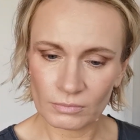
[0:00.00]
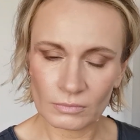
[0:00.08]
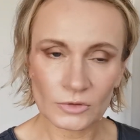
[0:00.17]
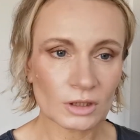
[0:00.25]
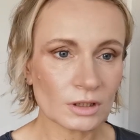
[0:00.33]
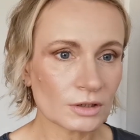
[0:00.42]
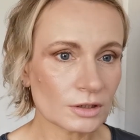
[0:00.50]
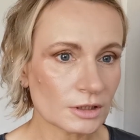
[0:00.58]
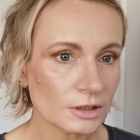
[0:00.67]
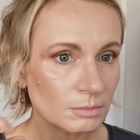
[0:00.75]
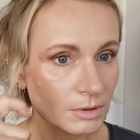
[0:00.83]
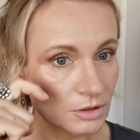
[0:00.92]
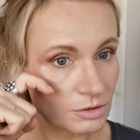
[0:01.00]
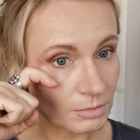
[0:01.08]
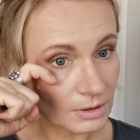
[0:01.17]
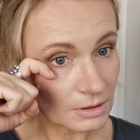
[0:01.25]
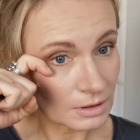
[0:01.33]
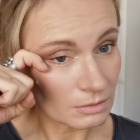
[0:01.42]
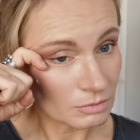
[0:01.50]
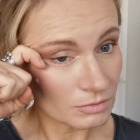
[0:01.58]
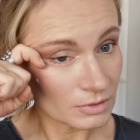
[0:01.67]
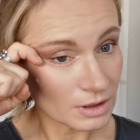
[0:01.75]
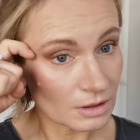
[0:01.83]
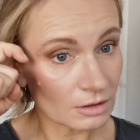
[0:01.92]
Did I just smudge myself
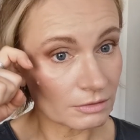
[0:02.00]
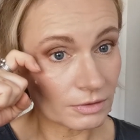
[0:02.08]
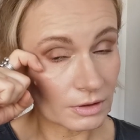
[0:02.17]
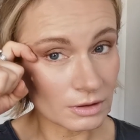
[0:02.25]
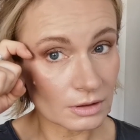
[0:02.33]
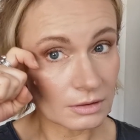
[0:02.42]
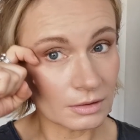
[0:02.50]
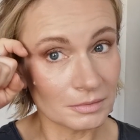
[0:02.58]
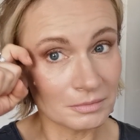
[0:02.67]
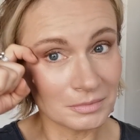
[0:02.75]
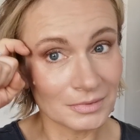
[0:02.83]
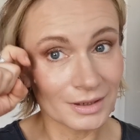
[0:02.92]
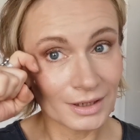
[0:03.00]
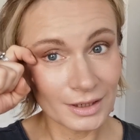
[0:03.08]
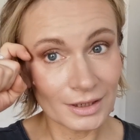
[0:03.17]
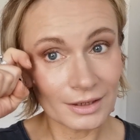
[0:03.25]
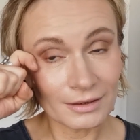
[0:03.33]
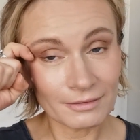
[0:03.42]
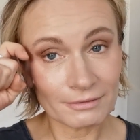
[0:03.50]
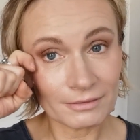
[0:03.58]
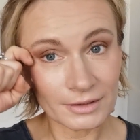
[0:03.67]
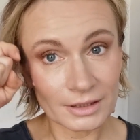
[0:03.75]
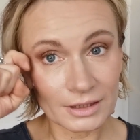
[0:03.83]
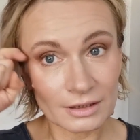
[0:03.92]
with dirty finger?
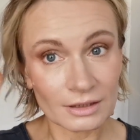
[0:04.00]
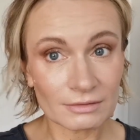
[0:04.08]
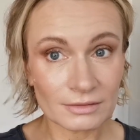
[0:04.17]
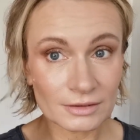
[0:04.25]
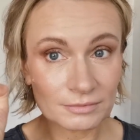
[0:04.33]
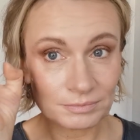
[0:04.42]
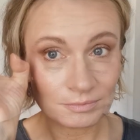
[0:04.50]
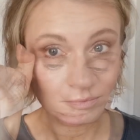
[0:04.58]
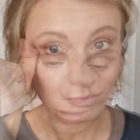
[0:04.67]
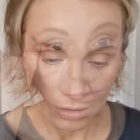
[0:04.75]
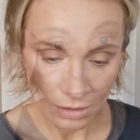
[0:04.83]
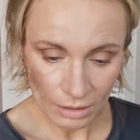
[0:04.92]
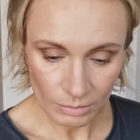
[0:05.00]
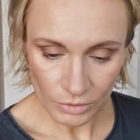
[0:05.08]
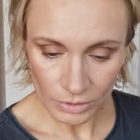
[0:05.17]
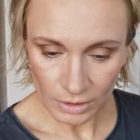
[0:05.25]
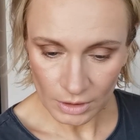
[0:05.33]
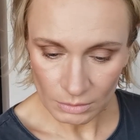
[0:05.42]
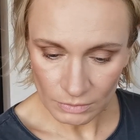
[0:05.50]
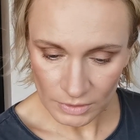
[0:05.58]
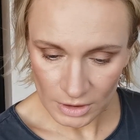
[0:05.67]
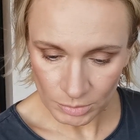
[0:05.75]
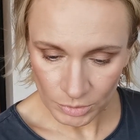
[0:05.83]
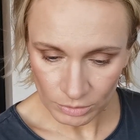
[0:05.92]
Very clever. Then I'm gonna go with
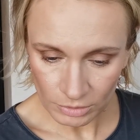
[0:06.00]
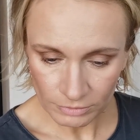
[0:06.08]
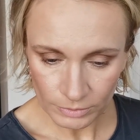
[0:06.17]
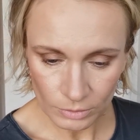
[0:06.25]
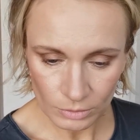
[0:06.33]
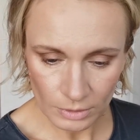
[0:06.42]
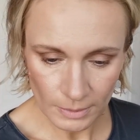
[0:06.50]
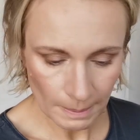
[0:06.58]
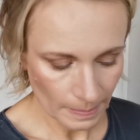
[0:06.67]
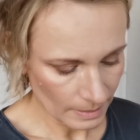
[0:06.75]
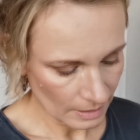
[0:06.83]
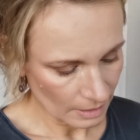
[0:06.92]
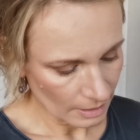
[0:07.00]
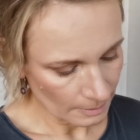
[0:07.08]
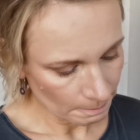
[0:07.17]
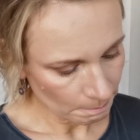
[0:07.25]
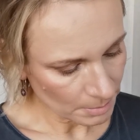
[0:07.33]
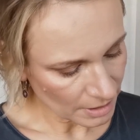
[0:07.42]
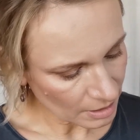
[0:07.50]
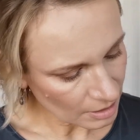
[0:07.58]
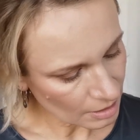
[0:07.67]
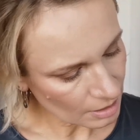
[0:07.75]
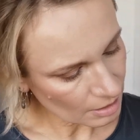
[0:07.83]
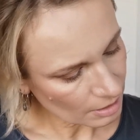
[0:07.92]
this beautiful
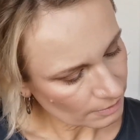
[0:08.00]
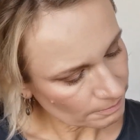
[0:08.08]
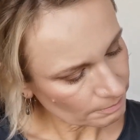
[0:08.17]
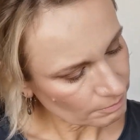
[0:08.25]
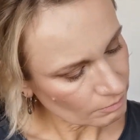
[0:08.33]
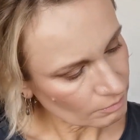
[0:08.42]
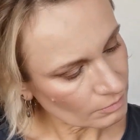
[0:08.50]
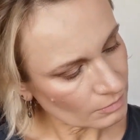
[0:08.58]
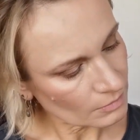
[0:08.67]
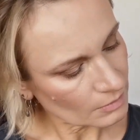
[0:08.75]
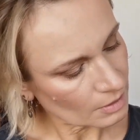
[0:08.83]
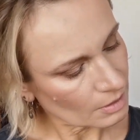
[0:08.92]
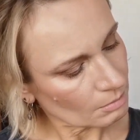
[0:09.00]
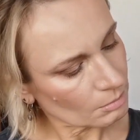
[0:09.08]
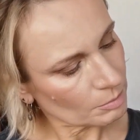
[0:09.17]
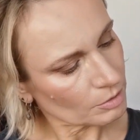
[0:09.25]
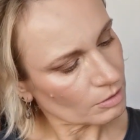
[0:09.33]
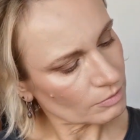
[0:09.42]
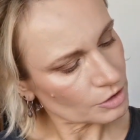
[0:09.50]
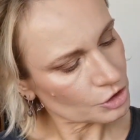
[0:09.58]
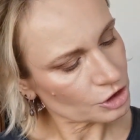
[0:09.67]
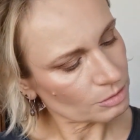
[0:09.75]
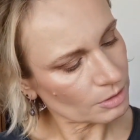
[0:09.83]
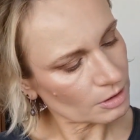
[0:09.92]
pink. Maybe go with the
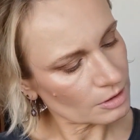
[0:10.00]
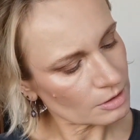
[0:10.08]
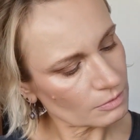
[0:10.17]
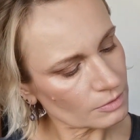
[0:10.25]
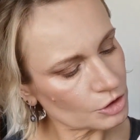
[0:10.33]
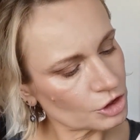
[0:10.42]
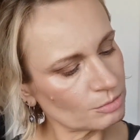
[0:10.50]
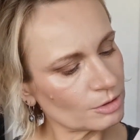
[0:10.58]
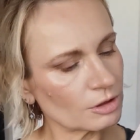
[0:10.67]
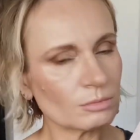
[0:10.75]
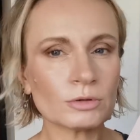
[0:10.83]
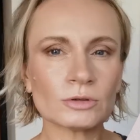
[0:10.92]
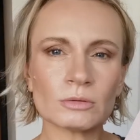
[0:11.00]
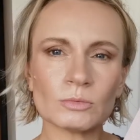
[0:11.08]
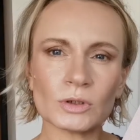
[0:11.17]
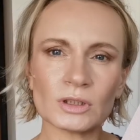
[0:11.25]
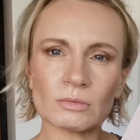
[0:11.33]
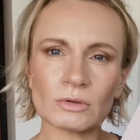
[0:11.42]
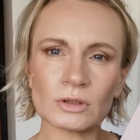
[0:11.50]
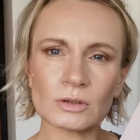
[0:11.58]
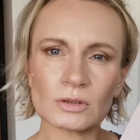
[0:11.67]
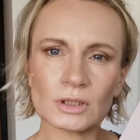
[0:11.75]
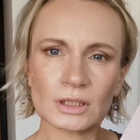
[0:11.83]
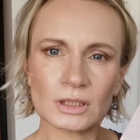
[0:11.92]
shimmer. Let's go with the shimmer. The bottom one I'm gonna
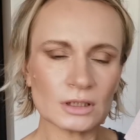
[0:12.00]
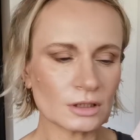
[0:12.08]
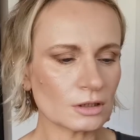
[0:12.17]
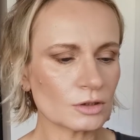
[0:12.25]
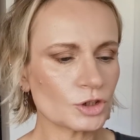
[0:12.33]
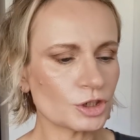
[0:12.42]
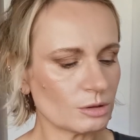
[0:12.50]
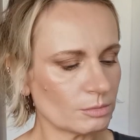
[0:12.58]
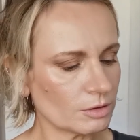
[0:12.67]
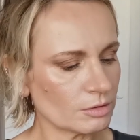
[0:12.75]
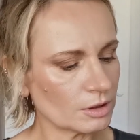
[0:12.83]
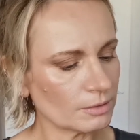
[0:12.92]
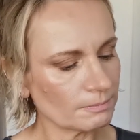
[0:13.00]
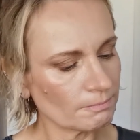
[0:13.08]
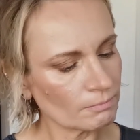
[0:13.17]
use like a little shimmery,